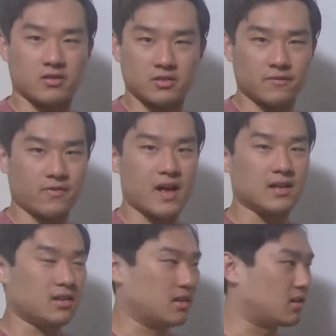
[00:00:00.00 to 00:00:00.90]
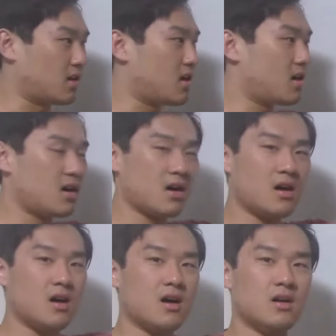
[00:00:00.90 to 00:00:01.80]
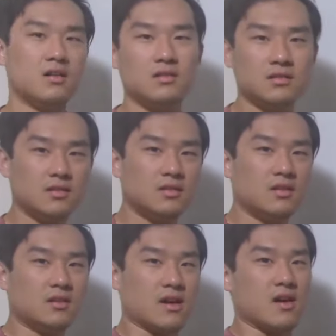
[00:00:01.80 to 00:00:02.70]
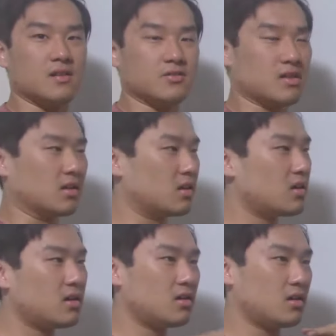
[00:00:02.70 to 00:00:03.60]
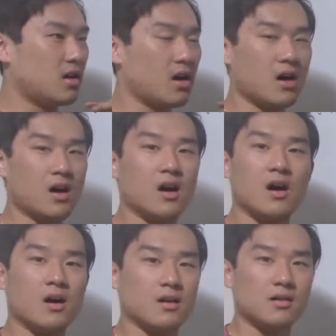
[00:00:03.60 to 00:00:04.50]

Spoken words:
just flat, like right, just like I